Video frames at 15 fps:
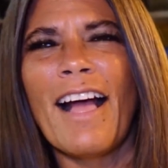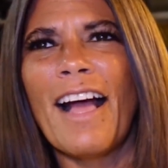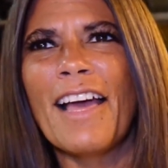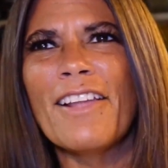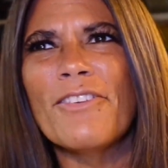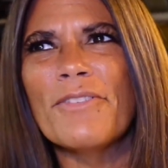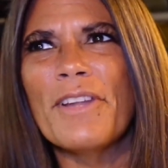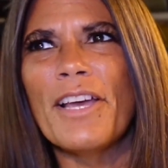I
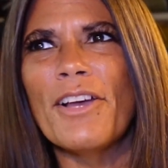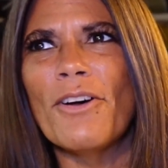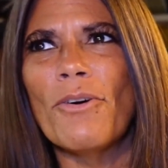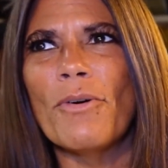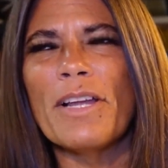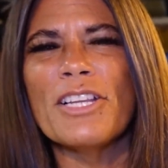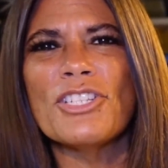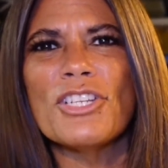don't
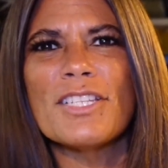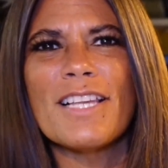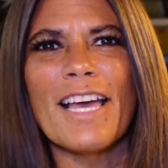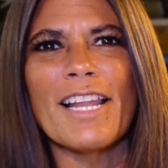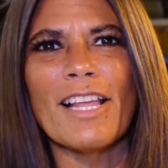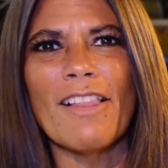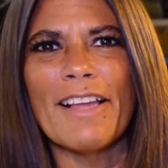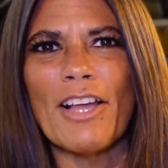know, and just
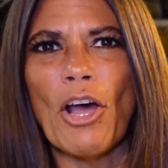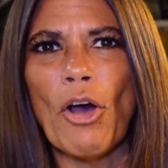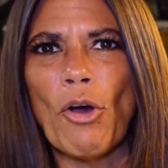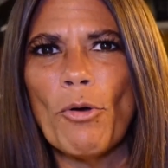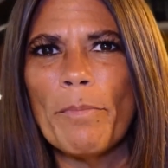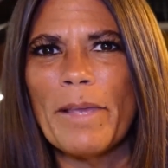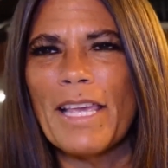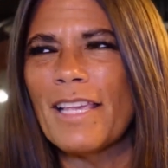kind of like
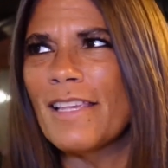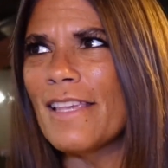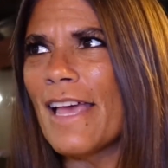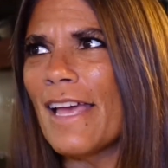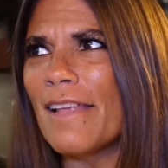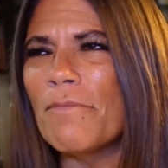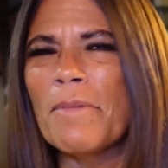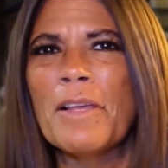homey
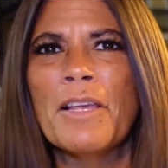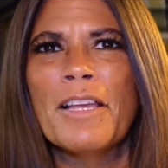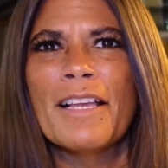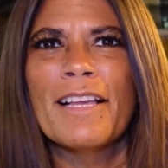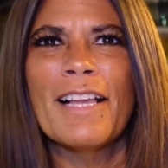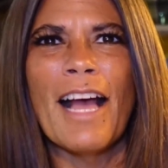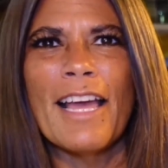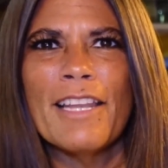yet
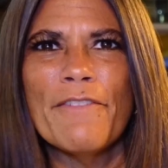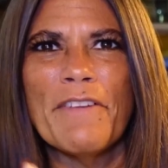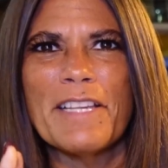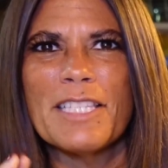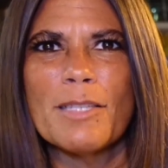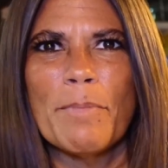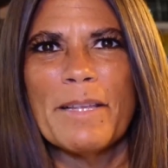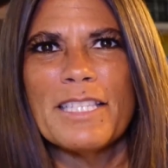kind of
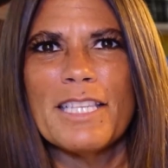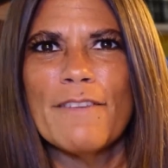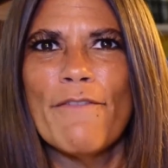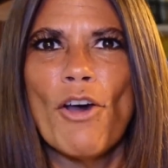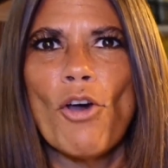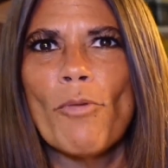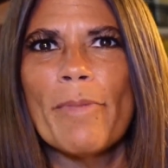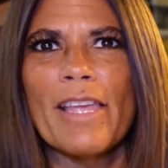expensive
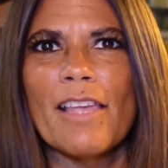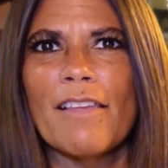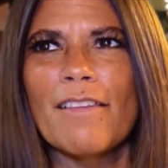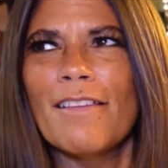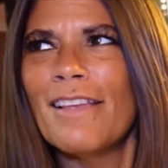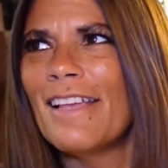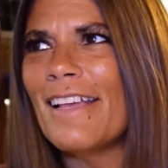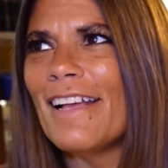homey
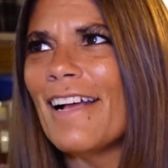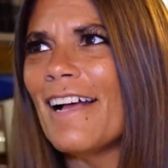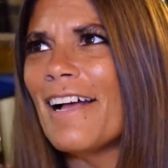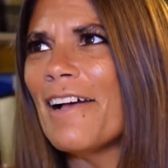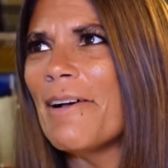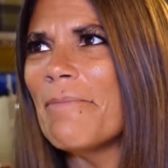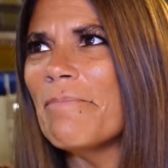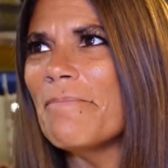
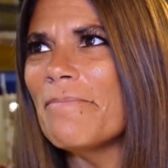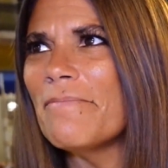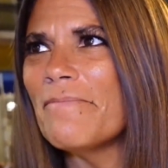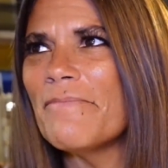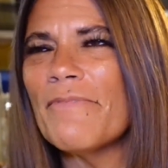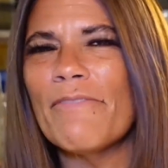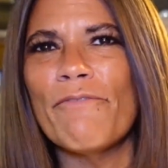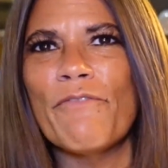
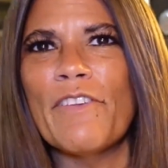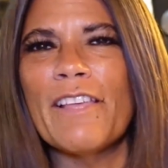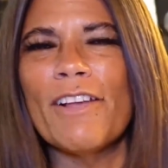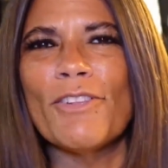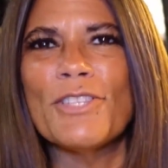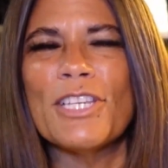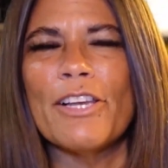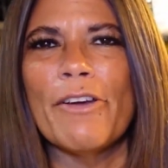
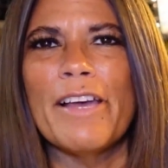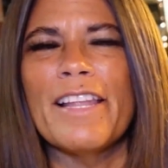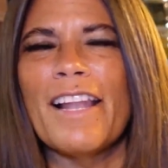feel to it.